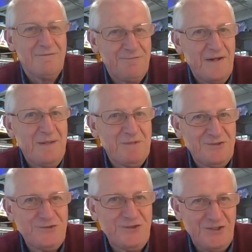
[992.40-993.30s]

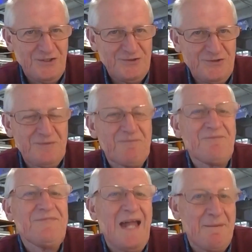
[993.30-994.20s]
famous church,
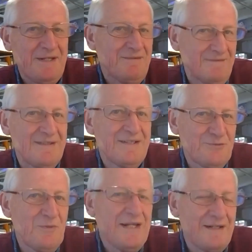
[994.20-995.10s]
I mean, as
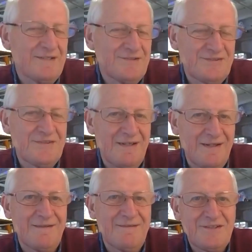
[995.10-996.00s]
well as
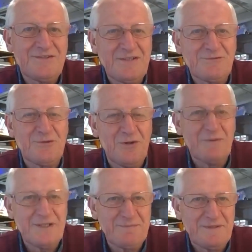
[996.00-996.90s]
uh, the Central Hall
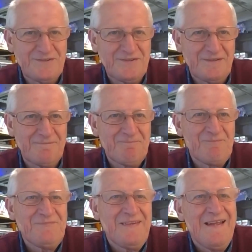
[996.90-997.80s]
Westminster.
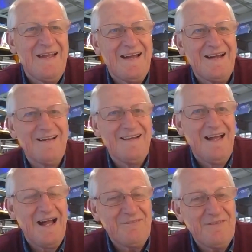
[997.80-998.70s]
Uh,
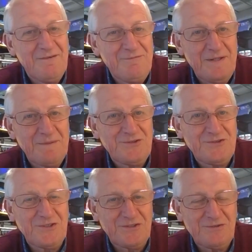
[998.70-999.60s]
and that famous
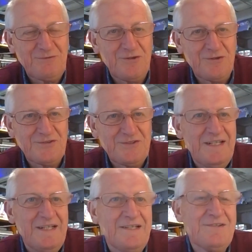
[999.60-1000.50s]
church, of course,
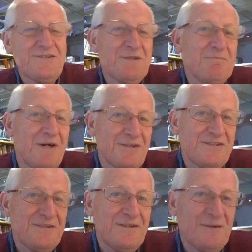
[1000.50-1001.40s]
is St.
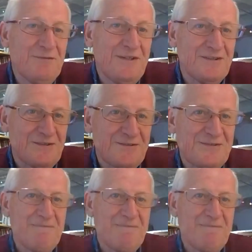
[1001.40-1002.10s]
Martin in the Fields.